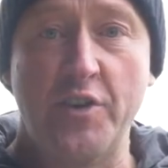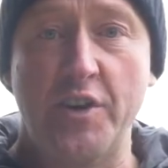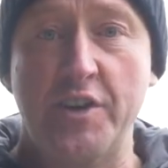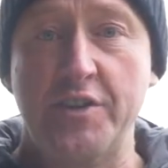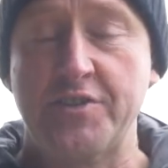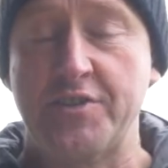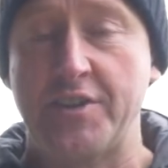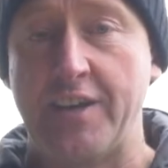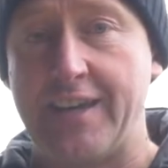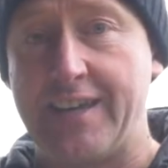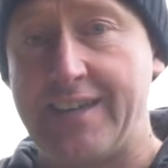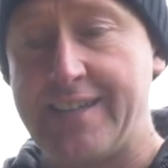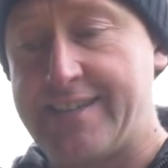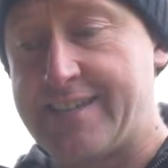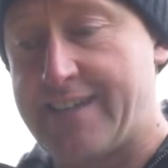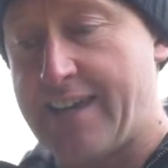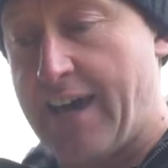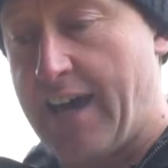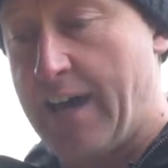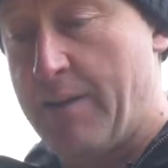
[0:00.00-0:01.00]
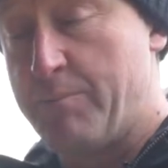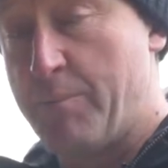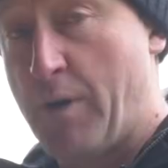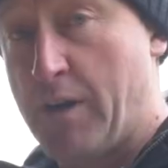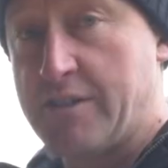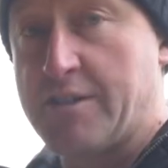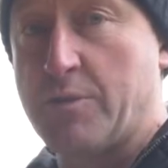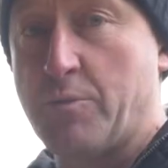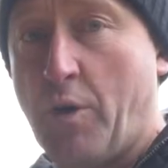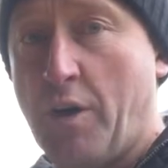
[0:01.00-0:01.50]
versus uh,
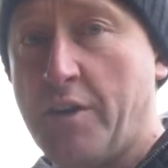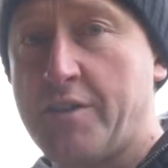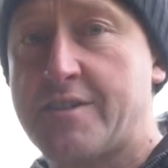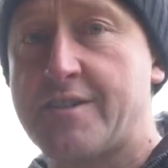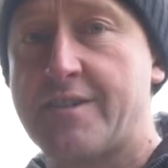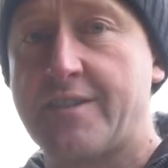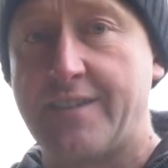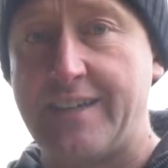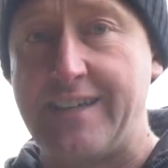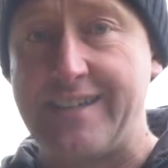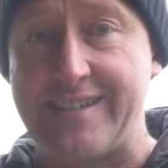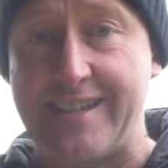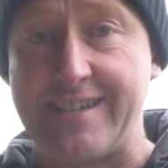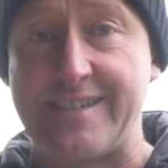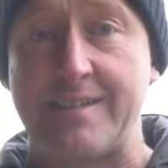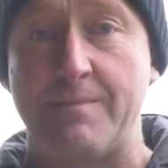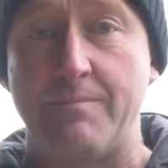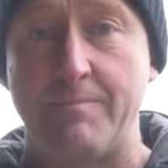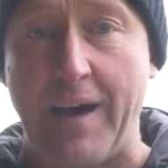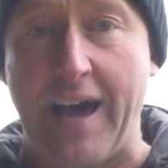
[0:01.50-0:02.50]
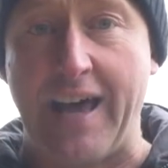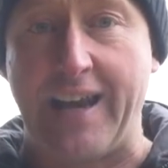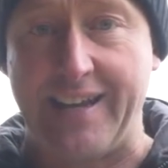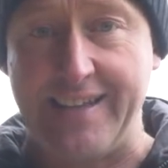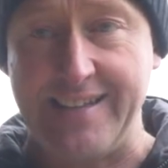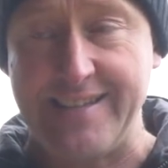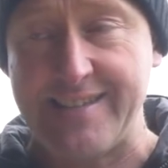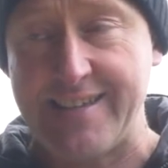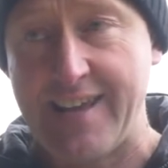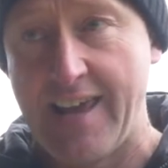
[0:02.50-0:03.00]
motor watts, the system
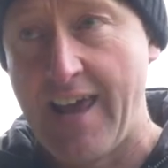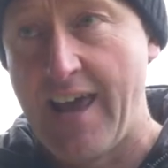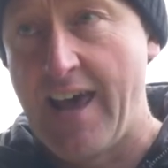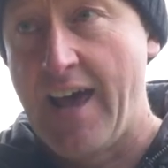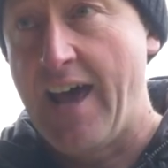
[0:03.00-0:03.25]
balance.